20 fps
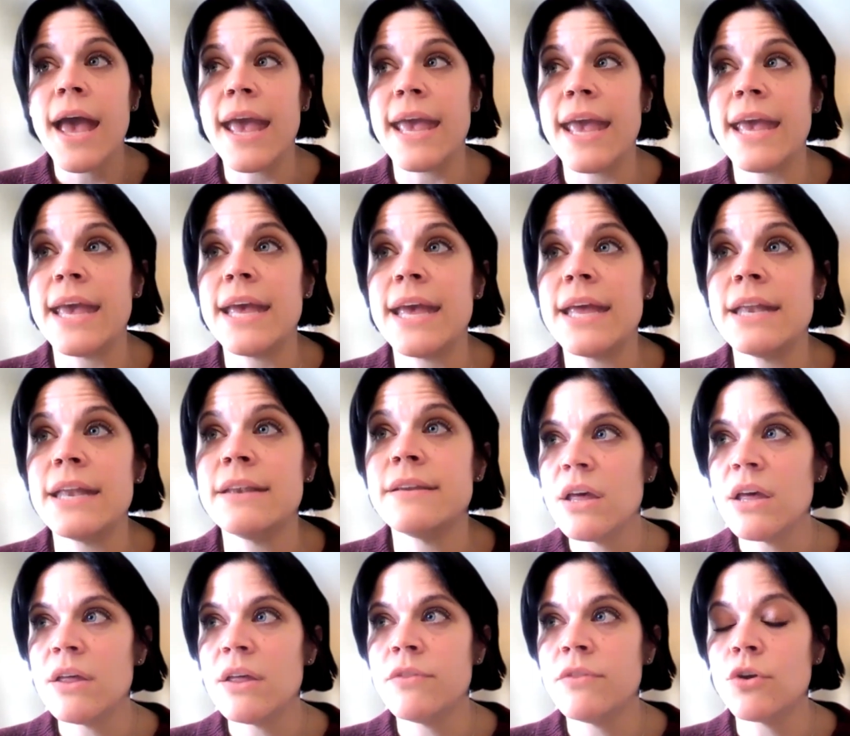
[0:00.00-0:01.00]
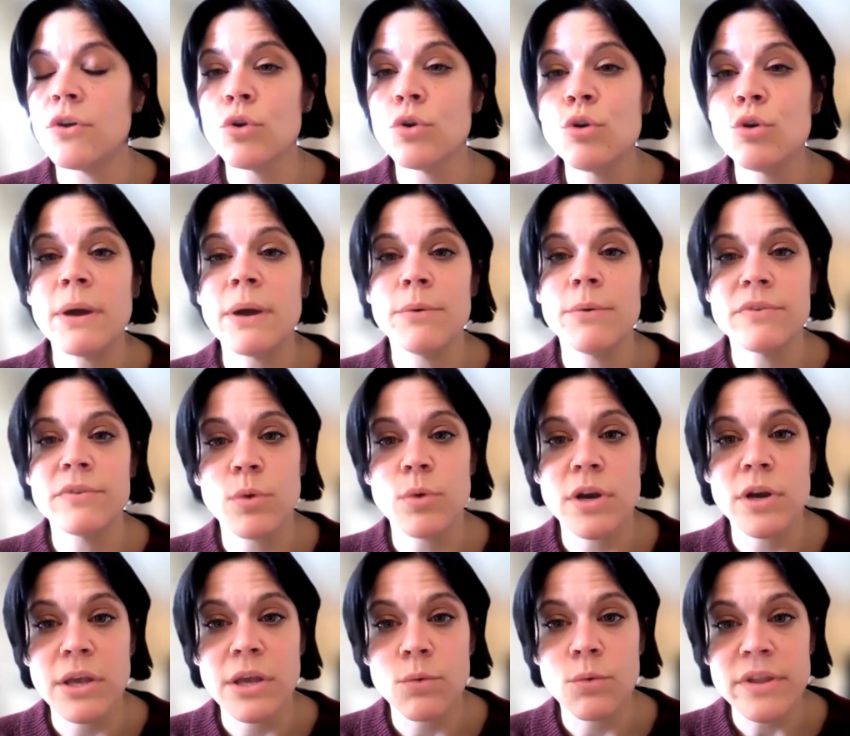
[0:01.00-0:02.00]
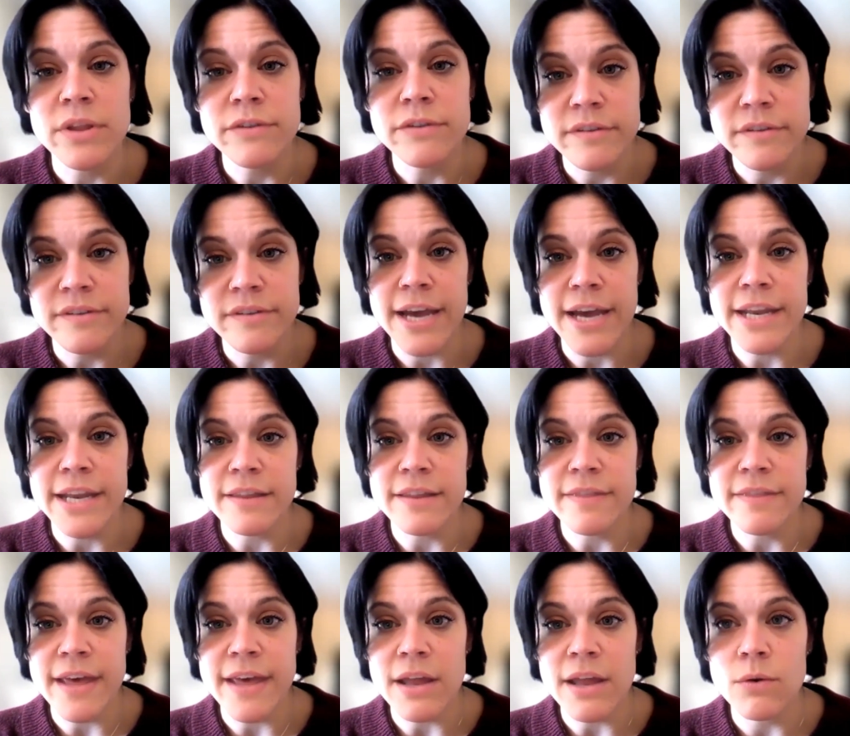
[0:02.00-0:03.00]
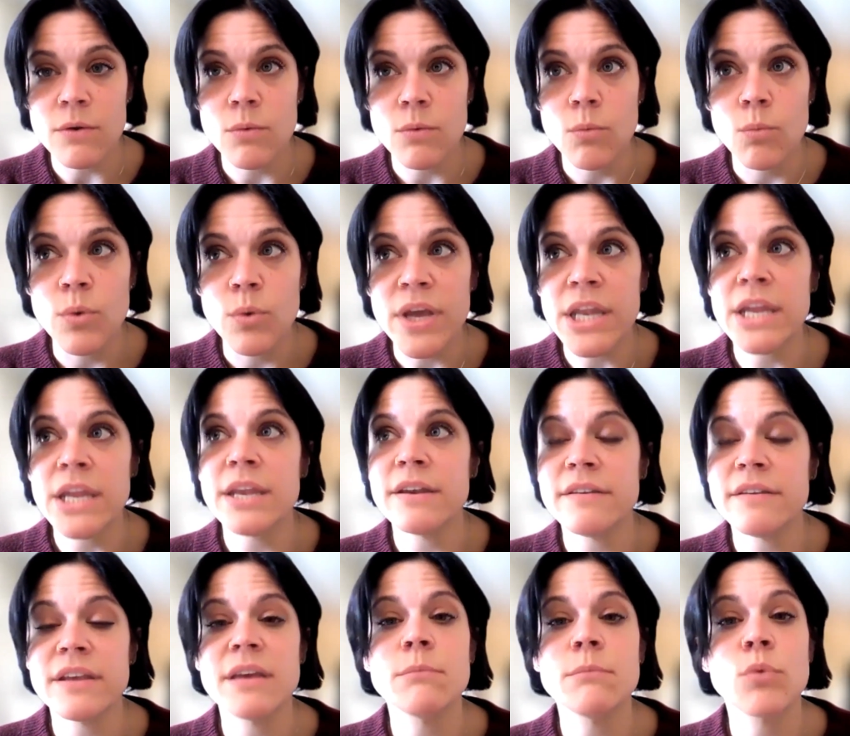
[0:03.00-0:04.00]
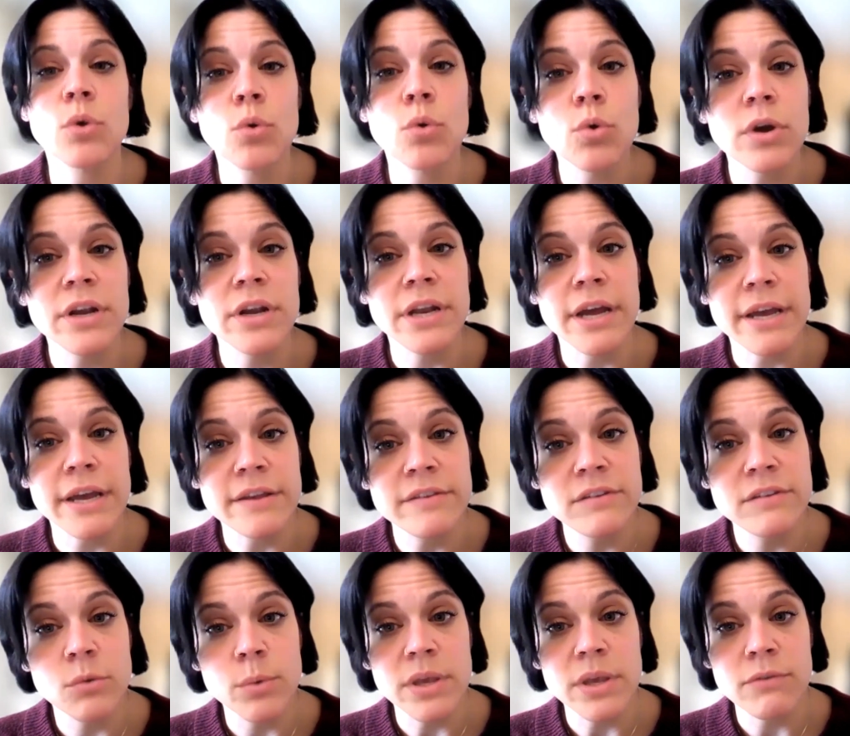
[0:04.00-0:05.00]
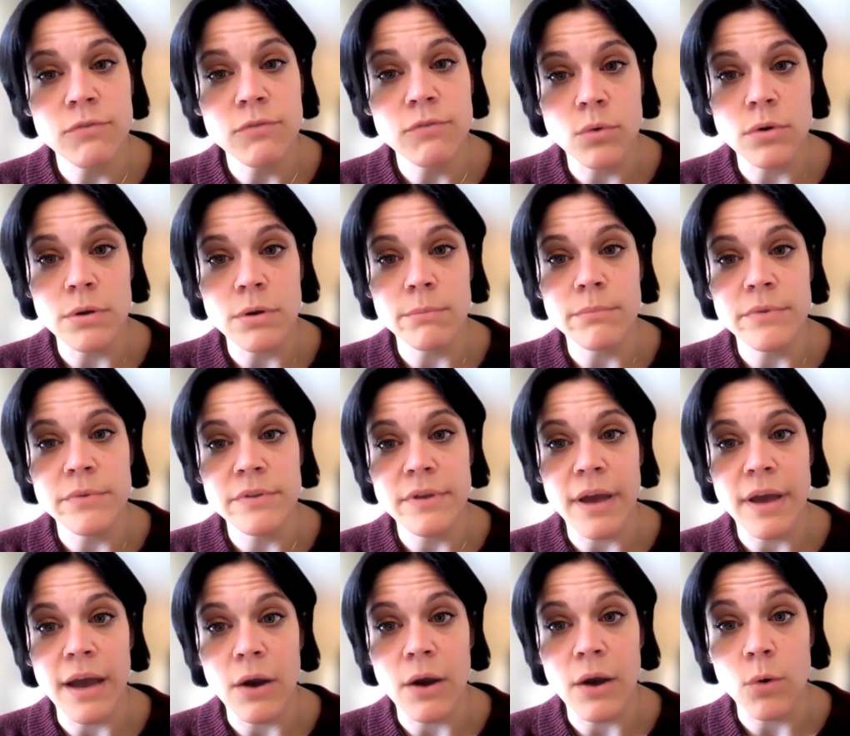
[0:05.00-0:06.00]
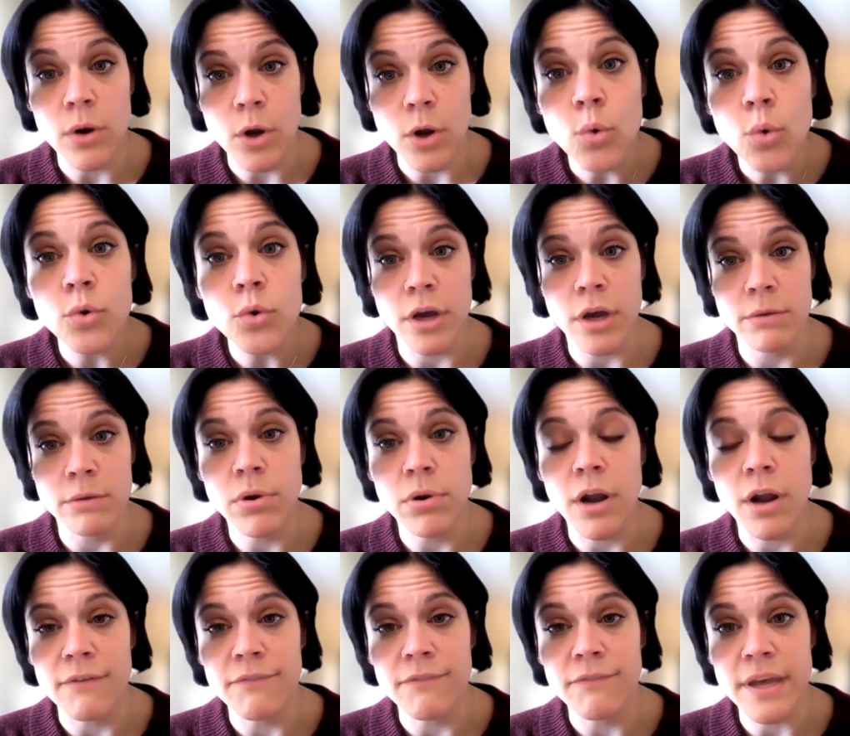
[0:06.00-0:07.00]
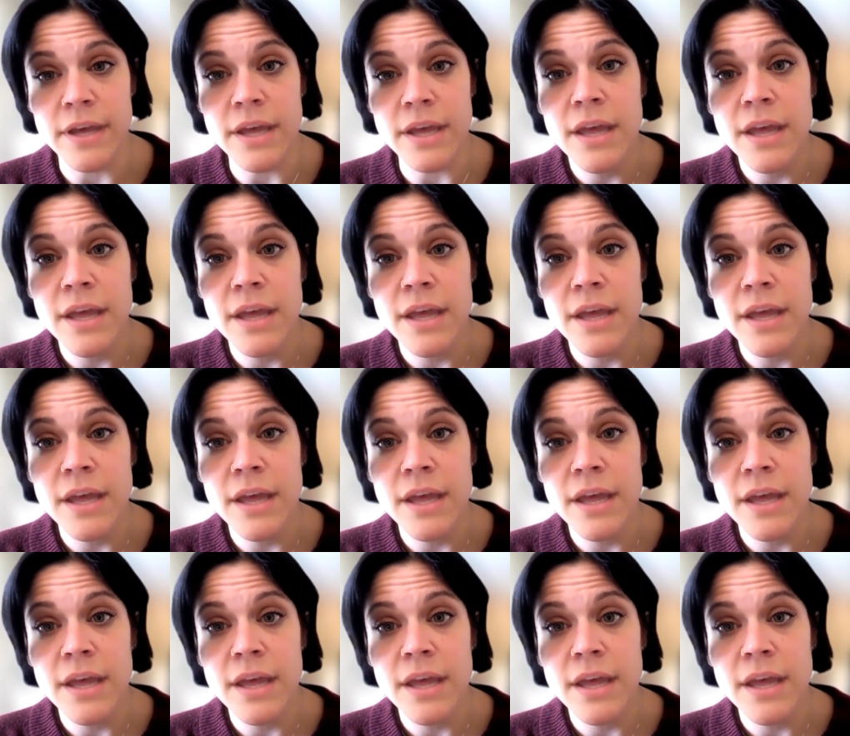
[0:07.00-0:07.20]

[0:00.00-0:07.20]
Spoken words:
And the group I was working with decided that we needed to get more organized, so we formed our own nonprofit